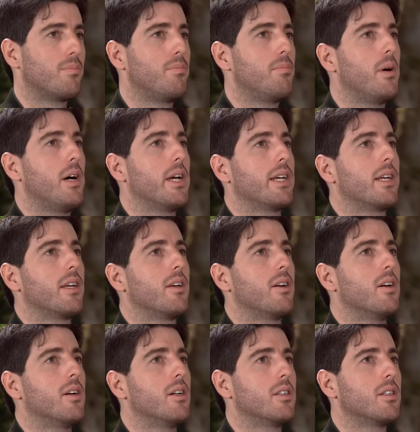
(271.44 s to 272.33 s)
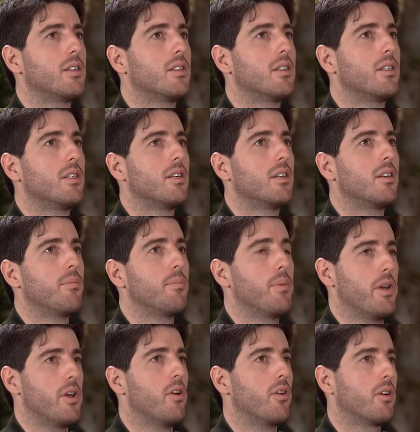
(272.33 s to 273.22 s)
My God,
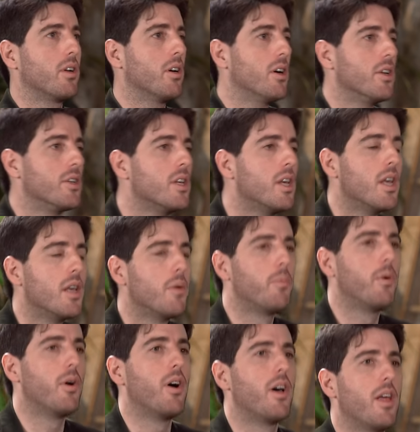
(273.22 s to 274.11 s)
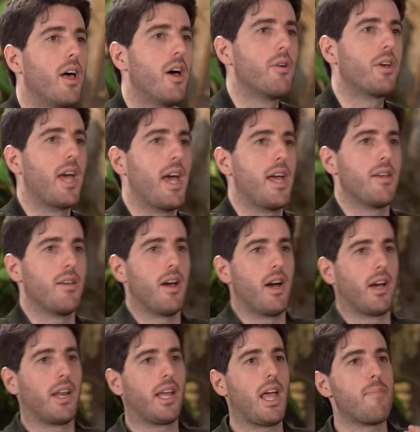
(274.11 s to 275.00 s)
but not God. Well, okay,
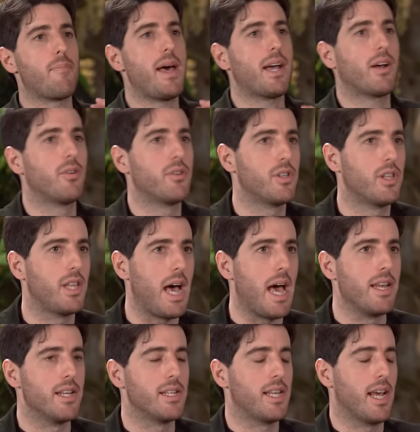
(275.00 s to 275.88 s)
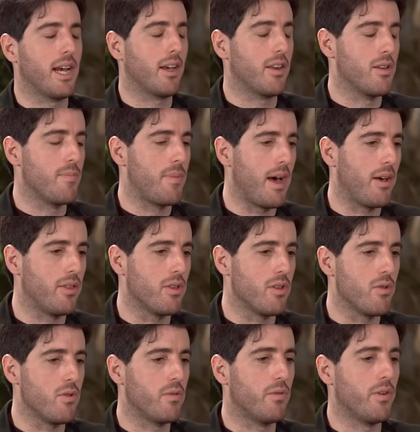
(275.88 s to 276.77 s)
I'm going to get back onto that in a second about the
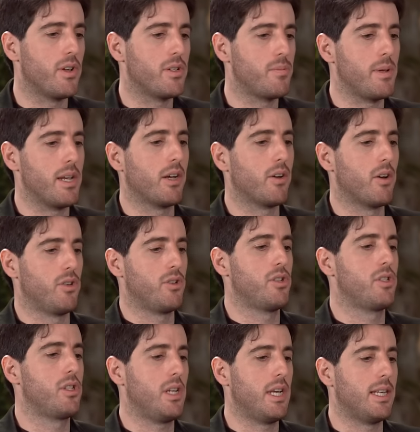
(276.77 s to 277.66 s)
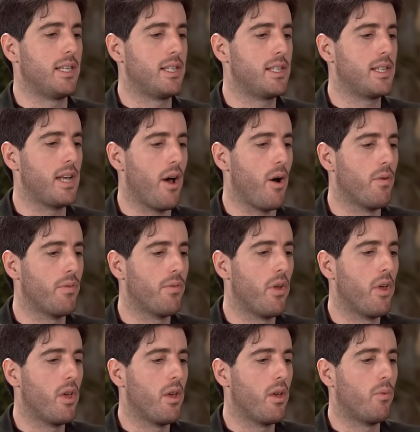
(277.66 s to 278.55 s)
universe being conscious itself.
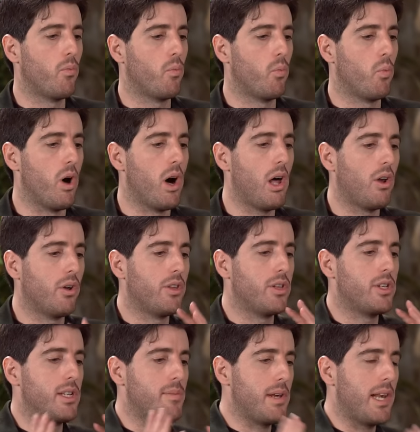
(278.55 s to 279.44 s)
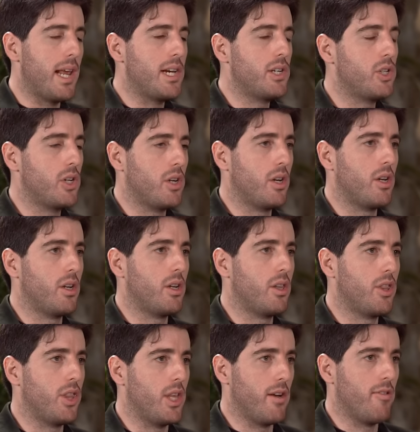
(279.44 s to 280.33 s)
While on the simulation
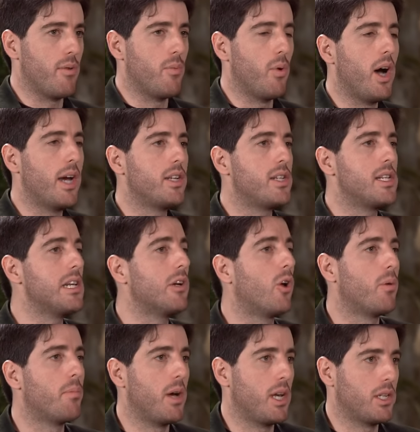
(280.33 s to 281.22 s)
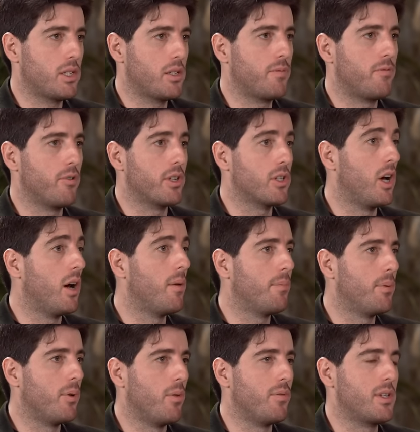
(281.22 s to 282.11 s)
theory, why does Elon Musk, for
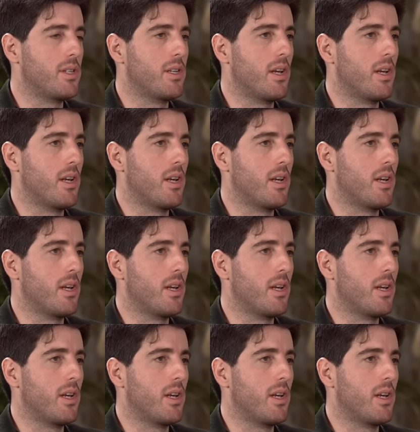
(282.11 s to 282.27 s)
example,